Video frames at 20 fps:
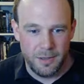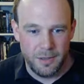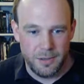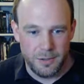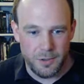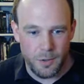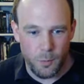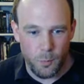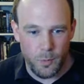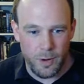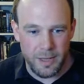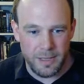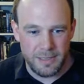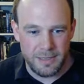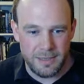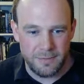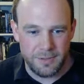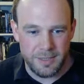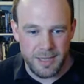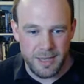So wit,
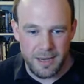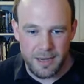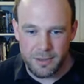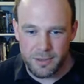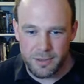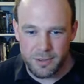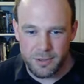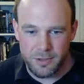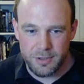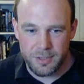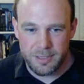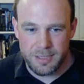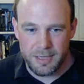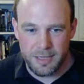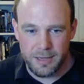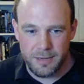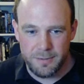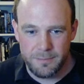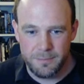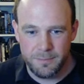if it's higher than
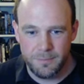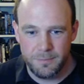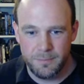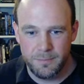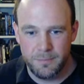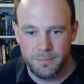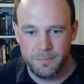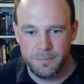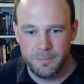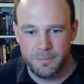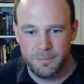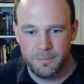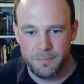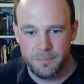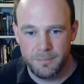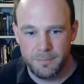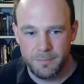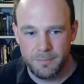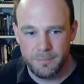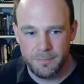13,
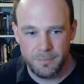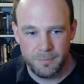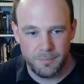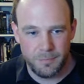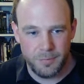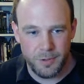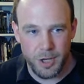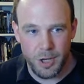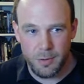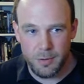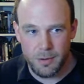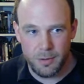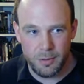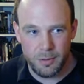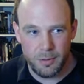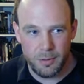no, uh,